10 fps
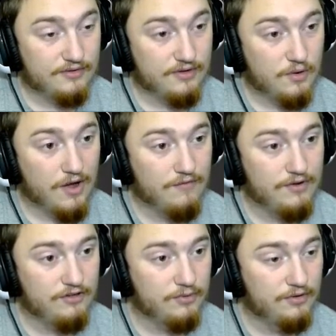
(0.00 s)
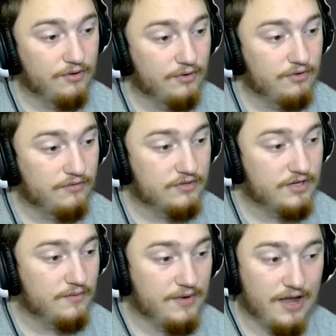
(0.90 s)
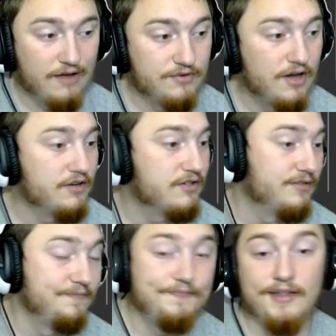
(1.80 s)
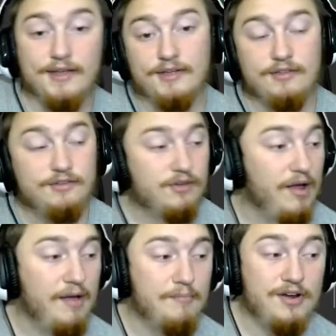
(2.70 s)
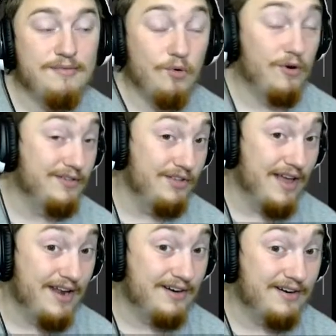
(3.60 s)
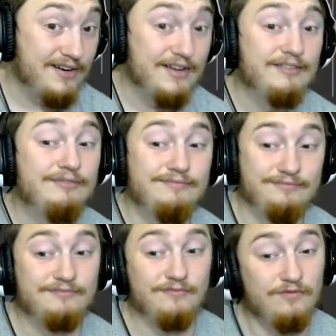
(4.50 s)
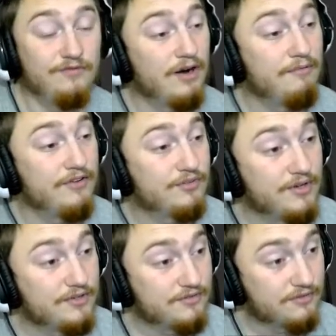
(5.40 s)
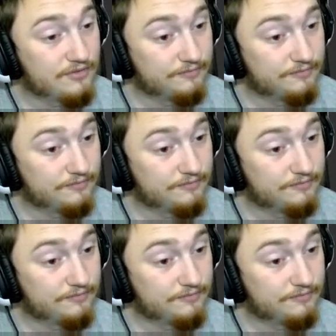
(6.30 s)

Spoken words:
Oh, have we explored the whole universe yet? We have not. So I am putting more into that area for obvious reasons.